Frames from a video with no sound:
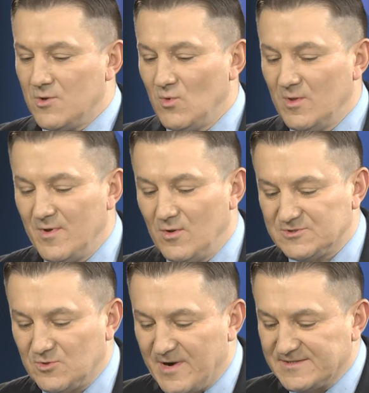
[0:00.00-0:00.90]
You will be
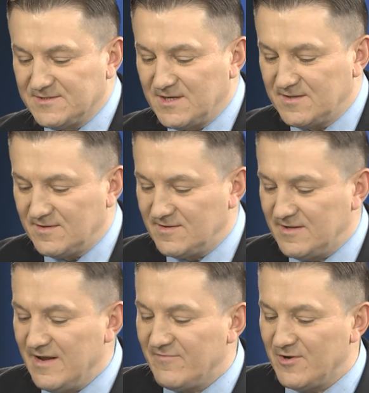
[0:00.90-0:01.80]
also present at the
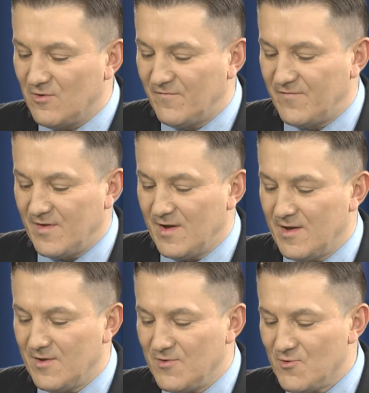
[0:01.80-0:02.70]
delivery of uh,
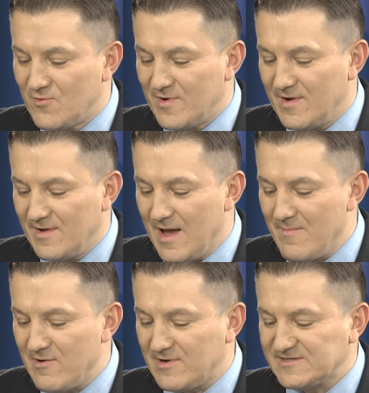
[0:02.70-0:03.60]
uh,
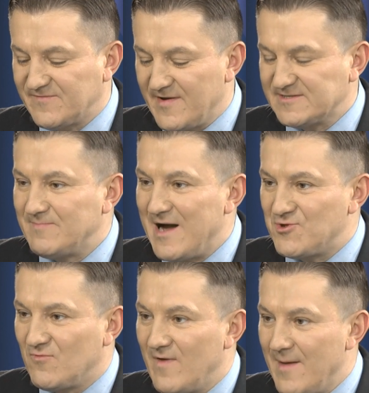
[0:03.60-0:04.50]
America's first
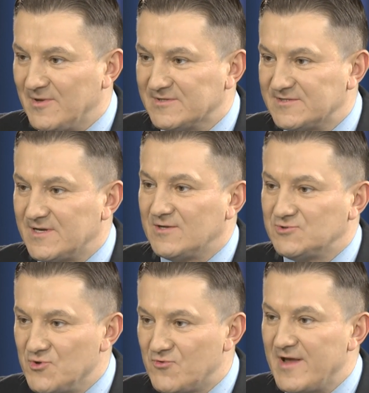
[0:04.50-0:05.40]
batch of weapons
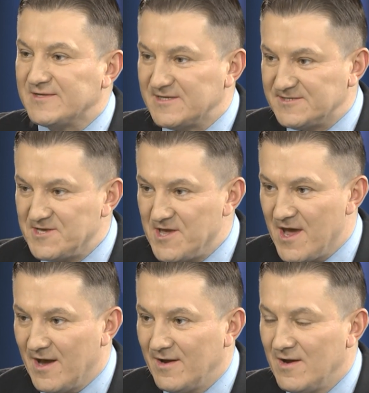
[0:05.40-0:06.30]
to Ukraine this
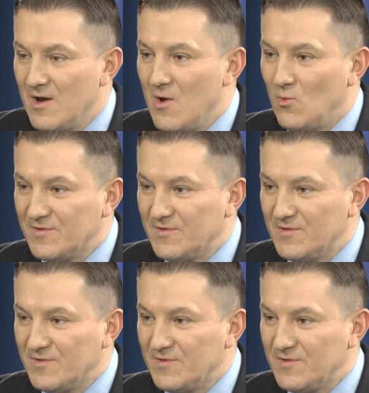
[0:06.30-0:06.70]
year. Mm -hmm.